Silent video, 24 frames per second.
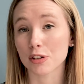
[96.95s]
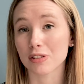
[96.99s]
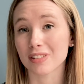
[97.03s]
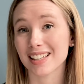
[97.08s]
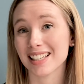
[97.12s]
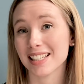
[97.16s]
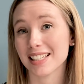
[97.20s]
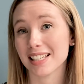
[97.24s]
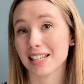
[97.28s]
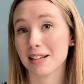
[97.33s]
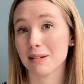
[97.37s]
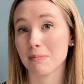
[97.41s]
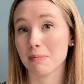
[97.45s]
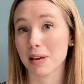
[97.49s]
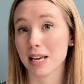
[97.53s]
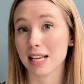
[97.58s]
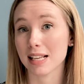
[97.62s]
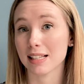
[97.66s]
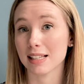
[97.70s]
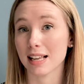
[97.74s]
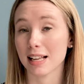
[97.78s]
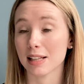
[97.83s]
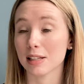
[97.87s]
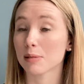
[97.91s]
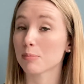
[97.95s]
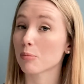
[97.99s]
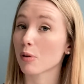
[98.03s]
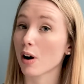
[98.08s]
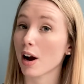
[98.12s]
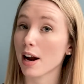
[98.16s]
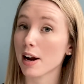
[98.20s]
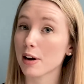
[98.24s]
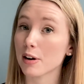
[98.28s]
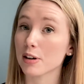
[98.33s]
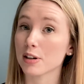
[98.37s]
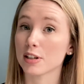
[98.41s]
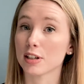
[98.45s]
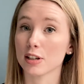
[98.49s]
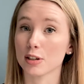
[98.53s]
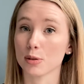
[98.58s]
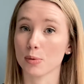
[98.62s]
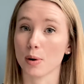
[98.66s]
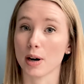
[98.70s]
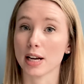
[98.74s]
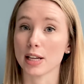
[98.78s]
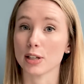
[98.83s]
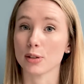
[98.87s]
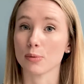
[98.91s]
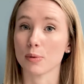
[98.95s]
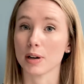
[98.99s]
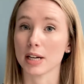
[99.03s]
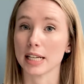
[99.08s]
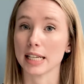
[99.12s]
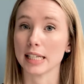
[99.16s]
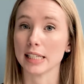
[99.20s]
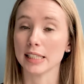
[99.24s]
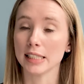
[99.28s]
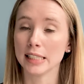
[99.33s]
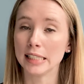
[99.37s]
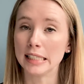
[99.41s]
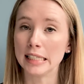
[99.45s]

that didn't make sense prior to 2020,